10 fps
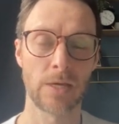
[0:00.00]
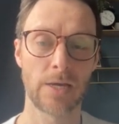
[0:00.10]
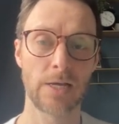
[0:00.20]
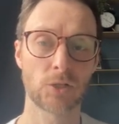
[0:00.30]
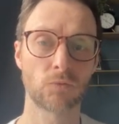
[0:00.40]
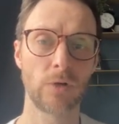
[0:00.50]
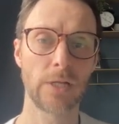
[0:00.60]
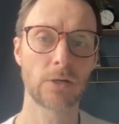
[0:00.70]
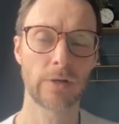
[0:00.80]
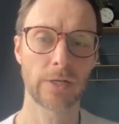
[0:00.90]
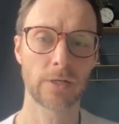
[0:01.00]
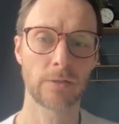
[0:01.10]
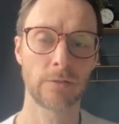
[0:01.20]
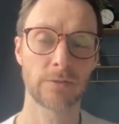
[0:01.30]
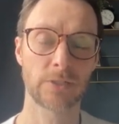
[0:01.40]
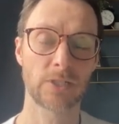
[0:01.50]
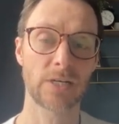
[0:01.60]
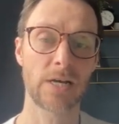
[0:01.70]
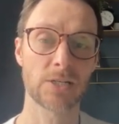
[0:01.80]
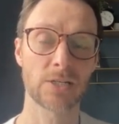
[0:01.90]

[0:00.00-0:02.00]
It's really critical that the task